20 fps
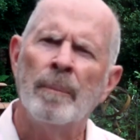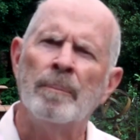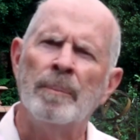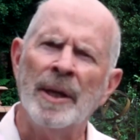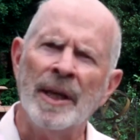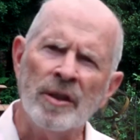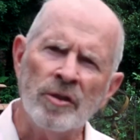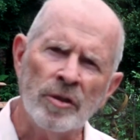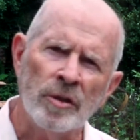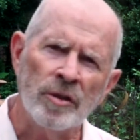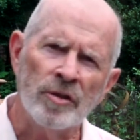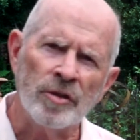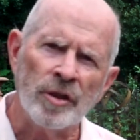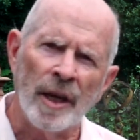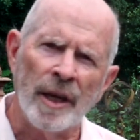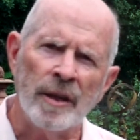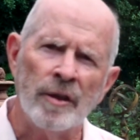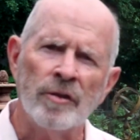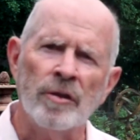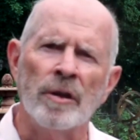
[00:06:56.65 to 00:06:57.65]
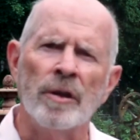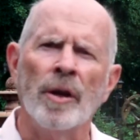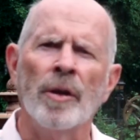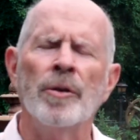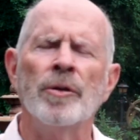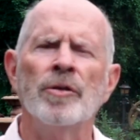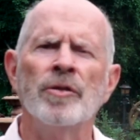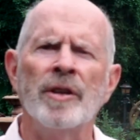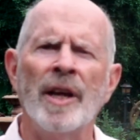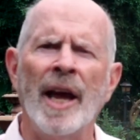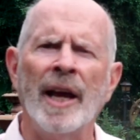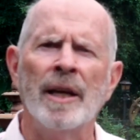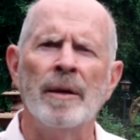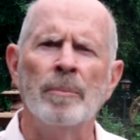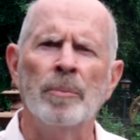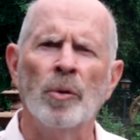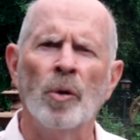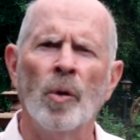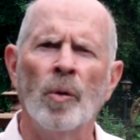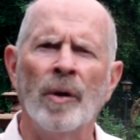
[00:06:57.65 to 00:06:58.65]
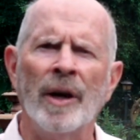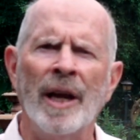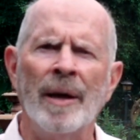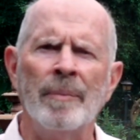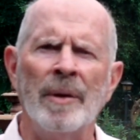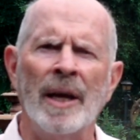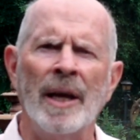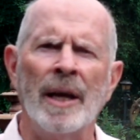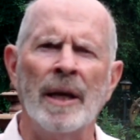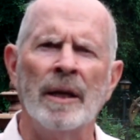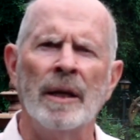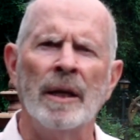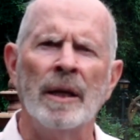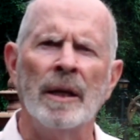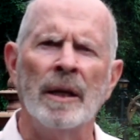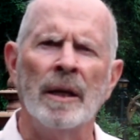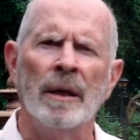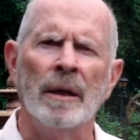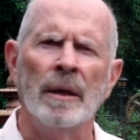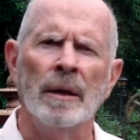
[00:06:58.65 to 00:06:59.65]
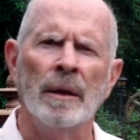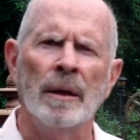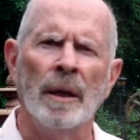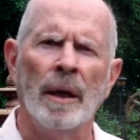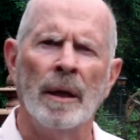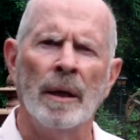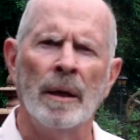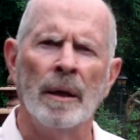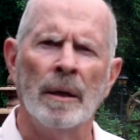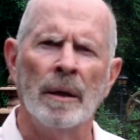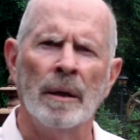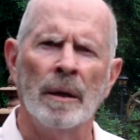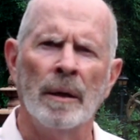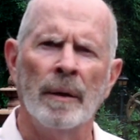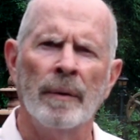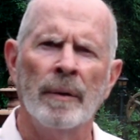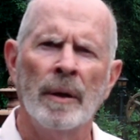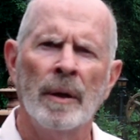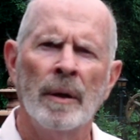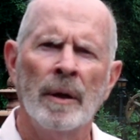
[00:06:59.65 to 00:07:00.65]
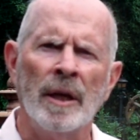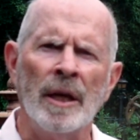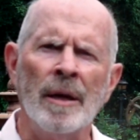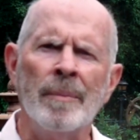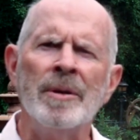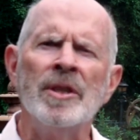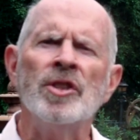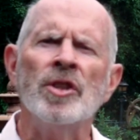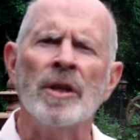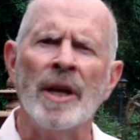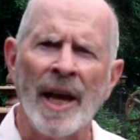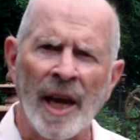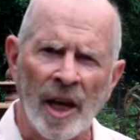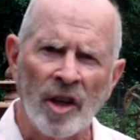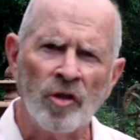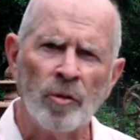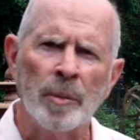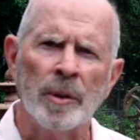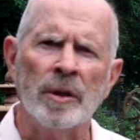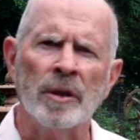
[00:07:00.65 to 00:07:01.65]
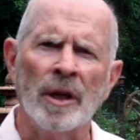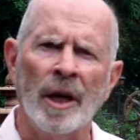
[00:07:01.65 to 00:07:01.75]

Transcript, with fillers: PixInsight is another stacking program and a, a, a uh, image enhancement